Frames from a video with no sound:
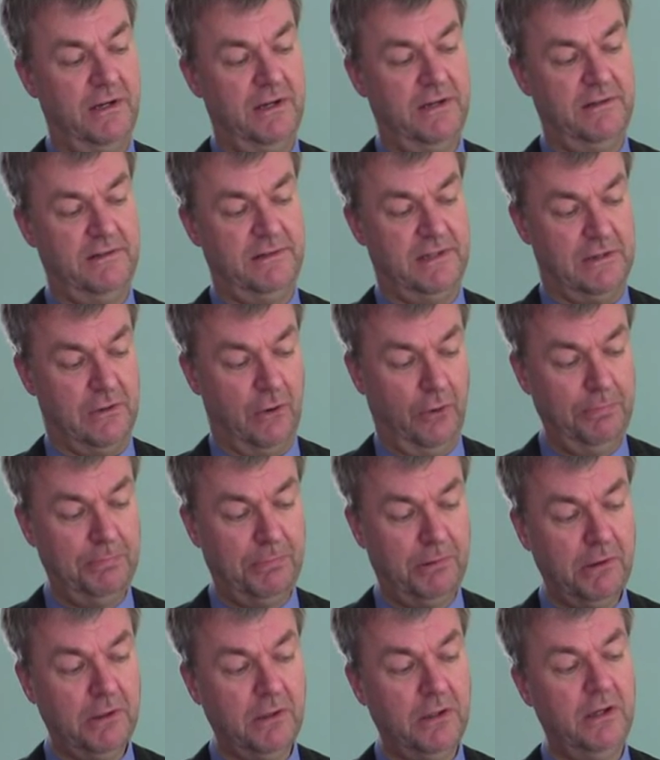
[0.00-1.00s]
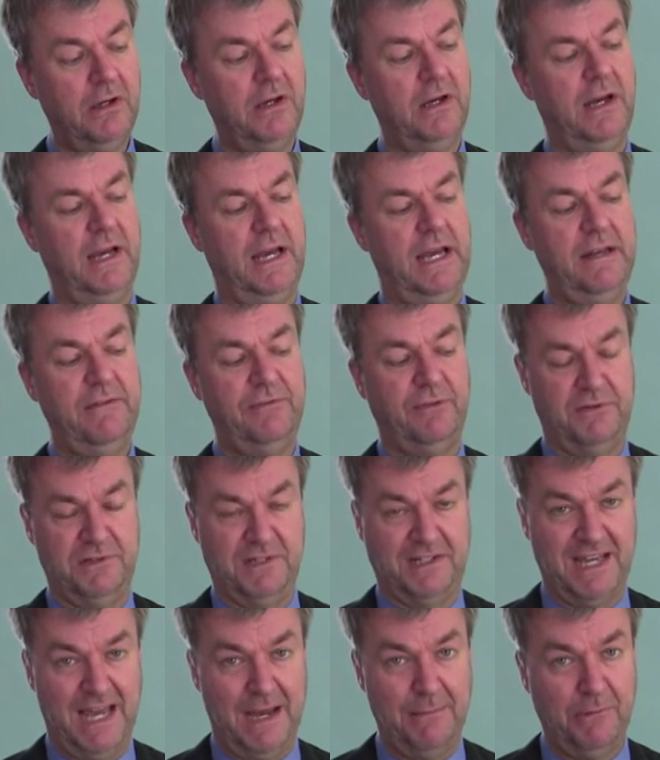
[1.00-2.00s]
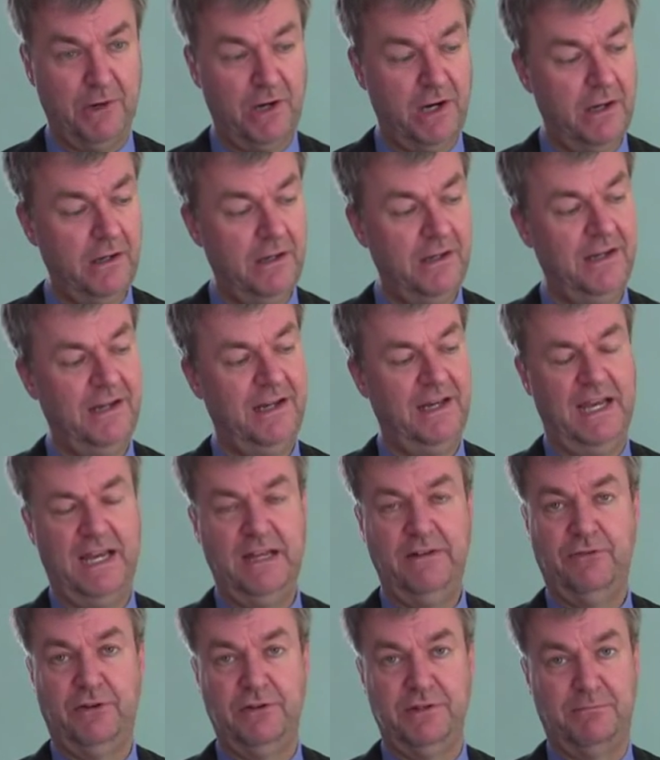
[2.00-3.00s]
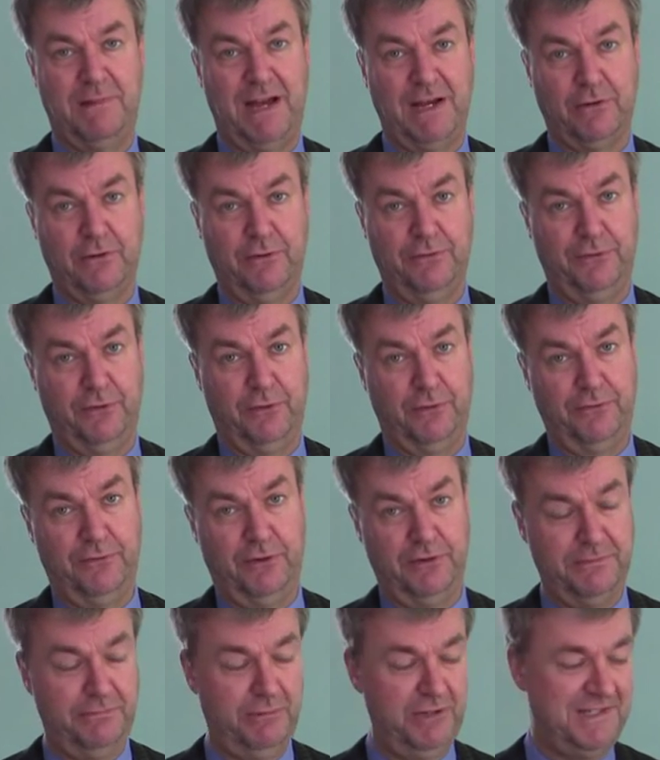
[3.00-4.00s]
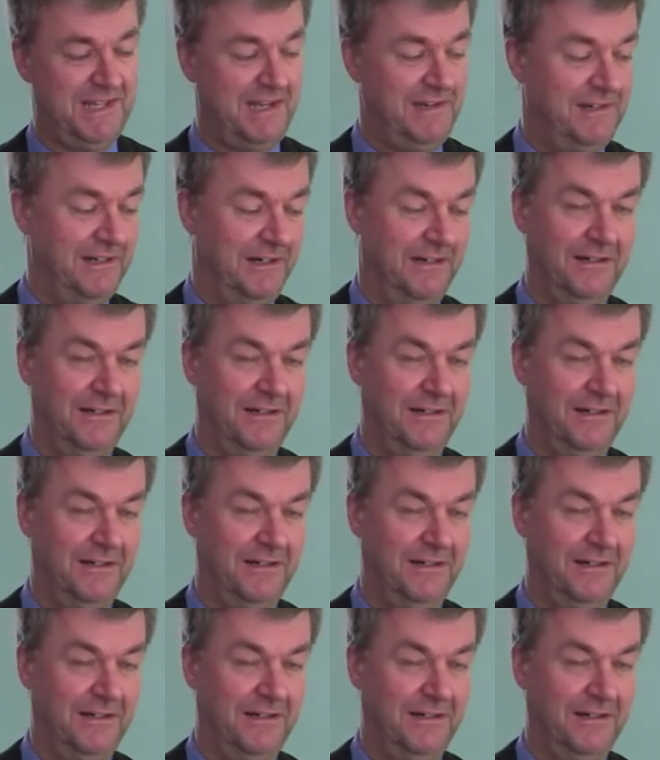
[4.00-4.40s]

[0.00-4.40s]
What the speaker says: the notebook and for the camera and for the microphone for the presenter.